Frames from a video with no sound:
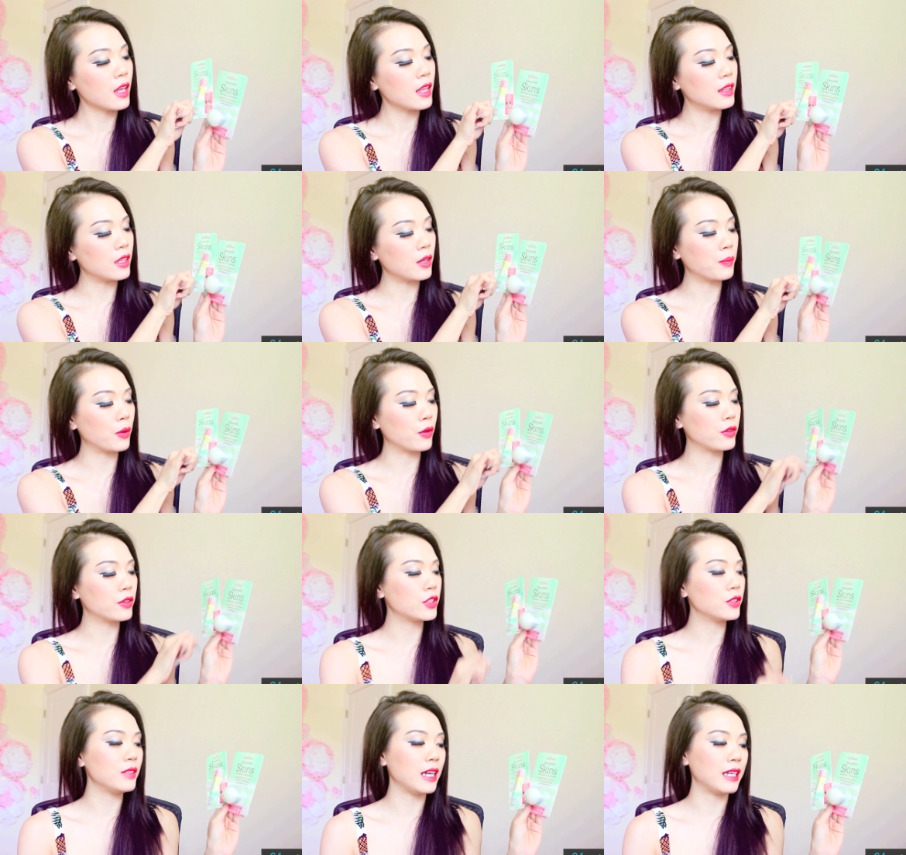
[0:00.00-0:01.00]
They're both
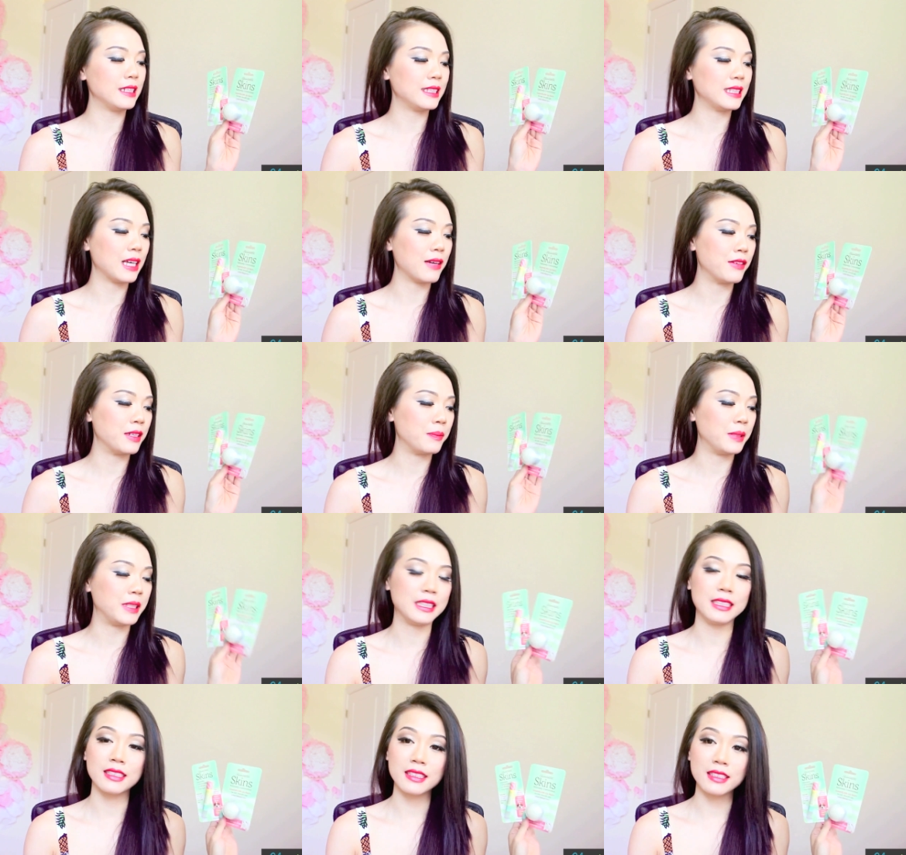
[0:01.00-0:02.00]
$2.97 a
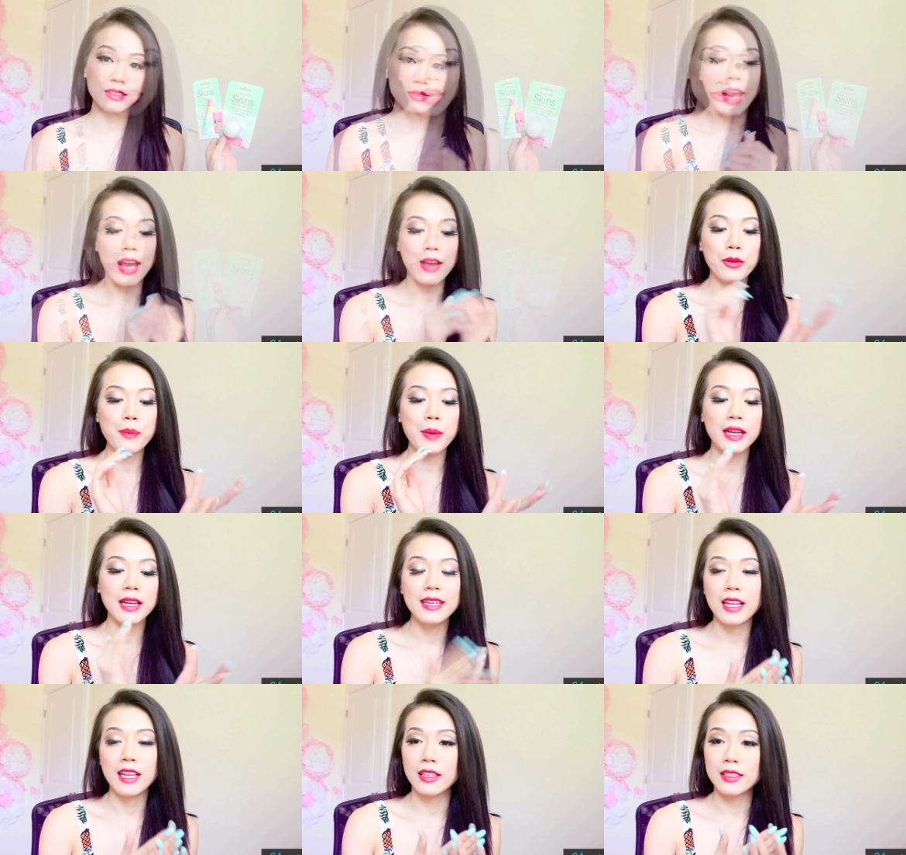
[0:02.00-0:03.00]
piece. I will make
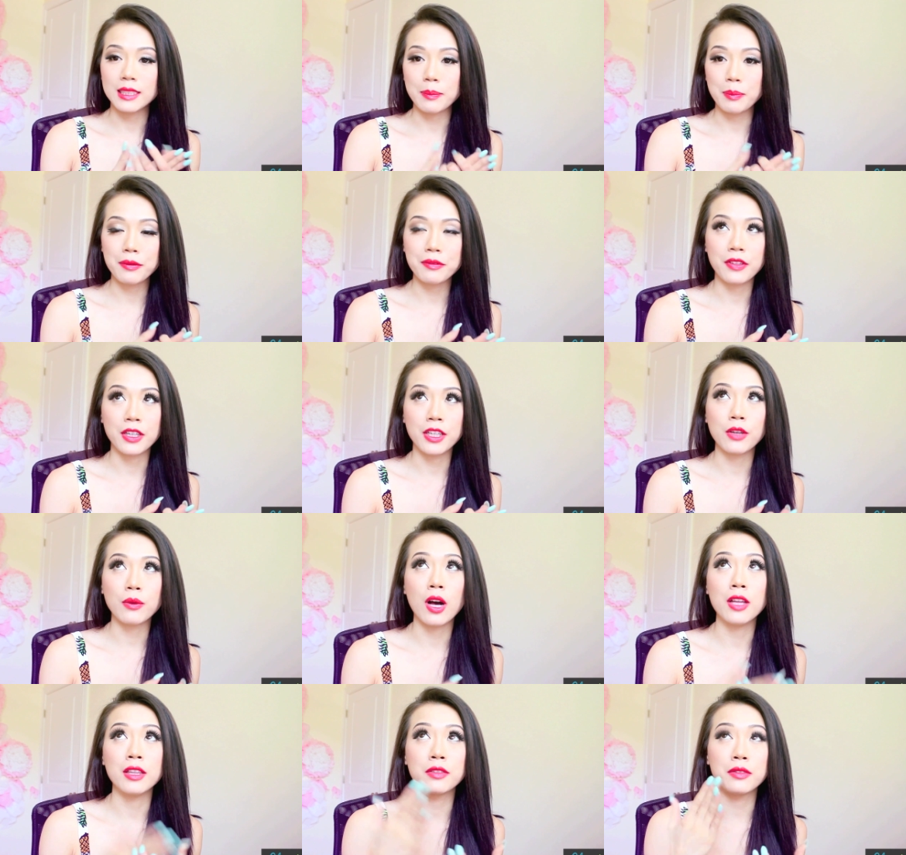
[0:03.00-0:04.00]
another separate video
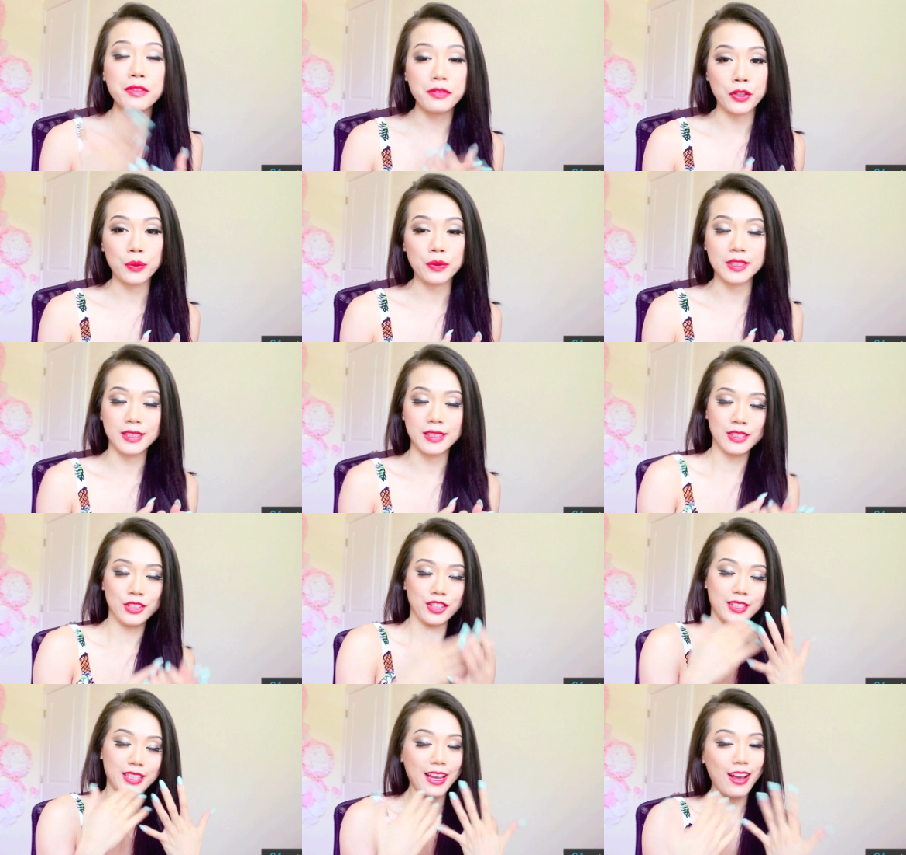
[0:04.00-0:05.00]
on the review. This is
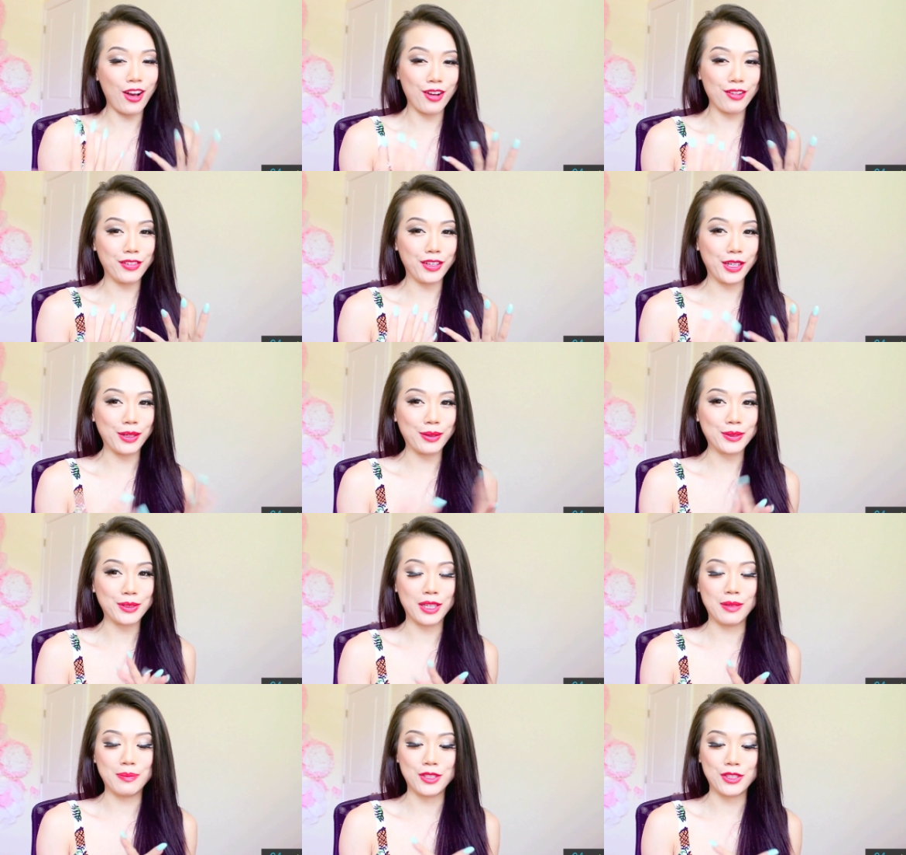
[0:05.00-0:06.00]
just a haul video,
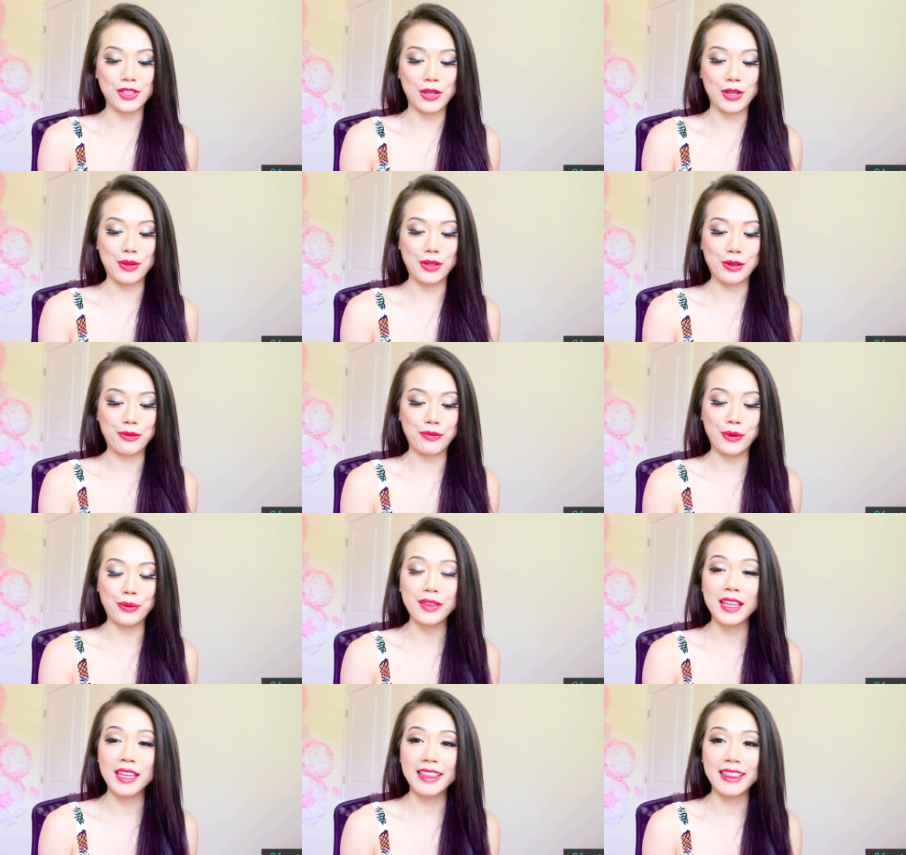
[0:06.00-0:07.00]
so I'm just showing you a few
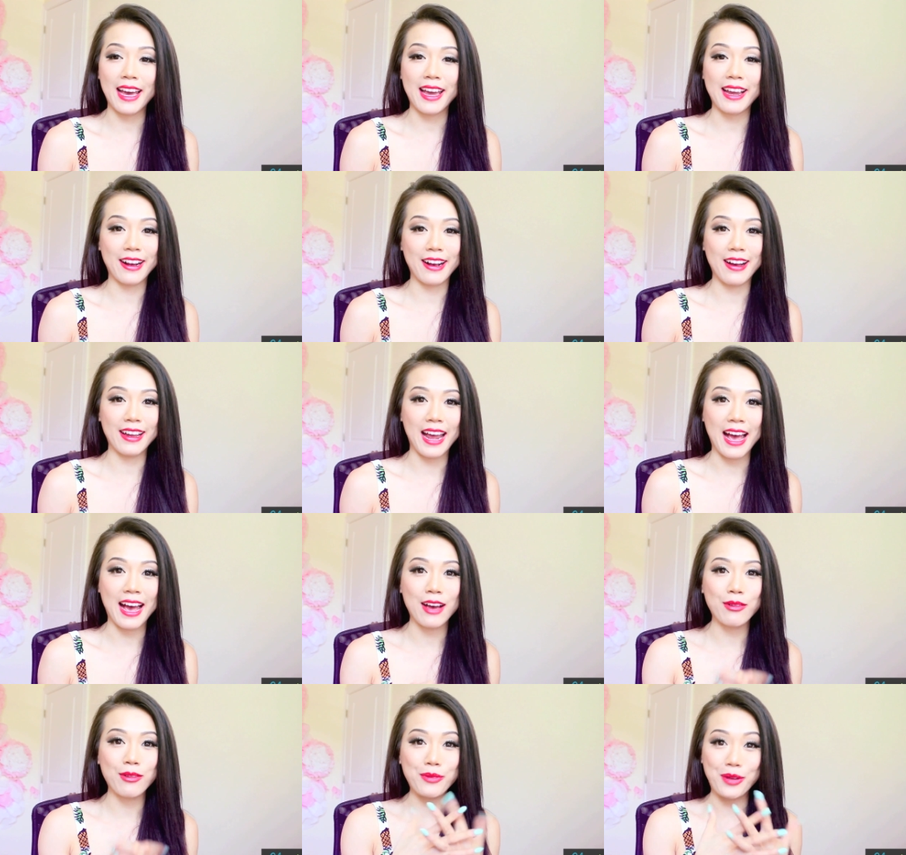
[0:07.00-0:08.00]
things that I got
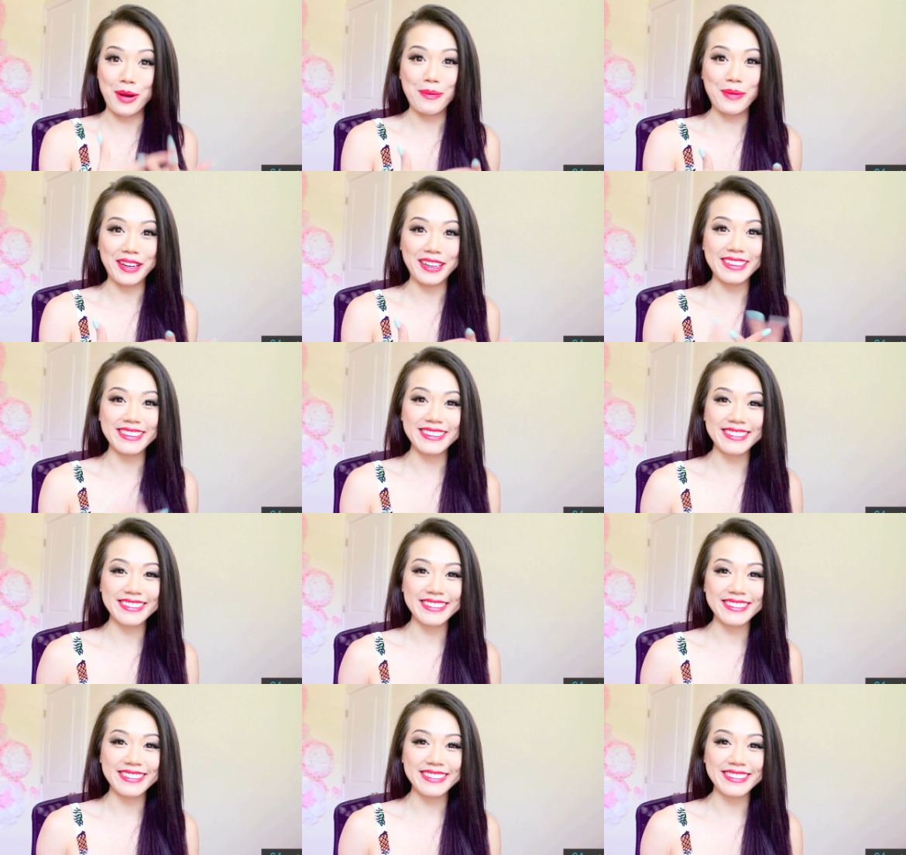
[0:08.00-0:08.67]
at Walmart.